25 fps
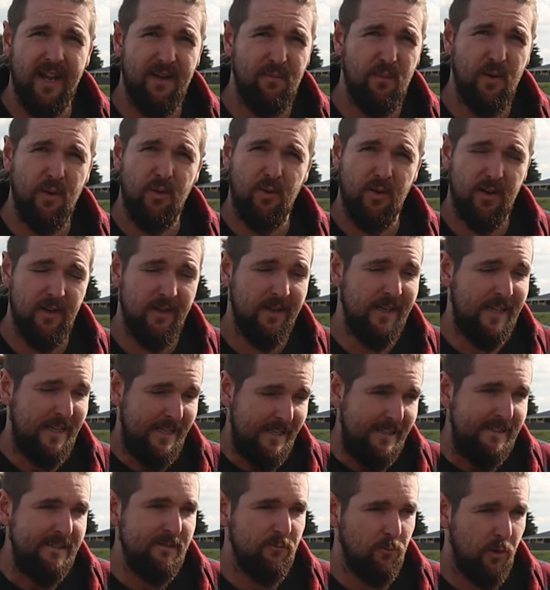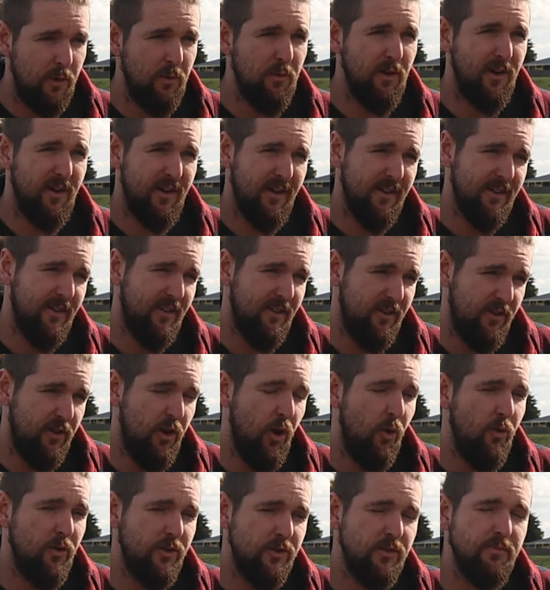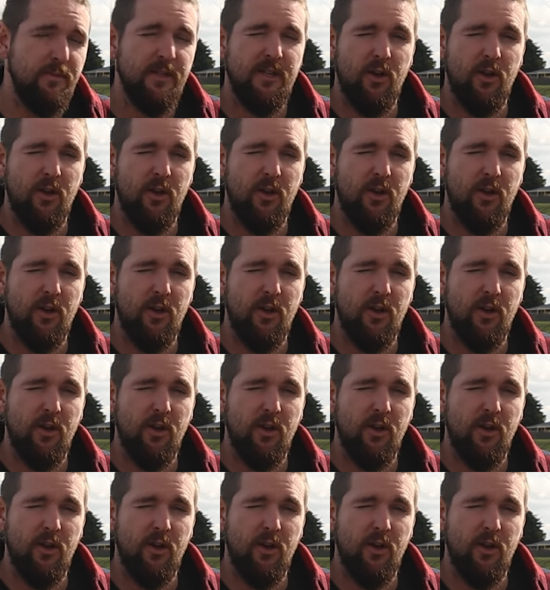and we were going to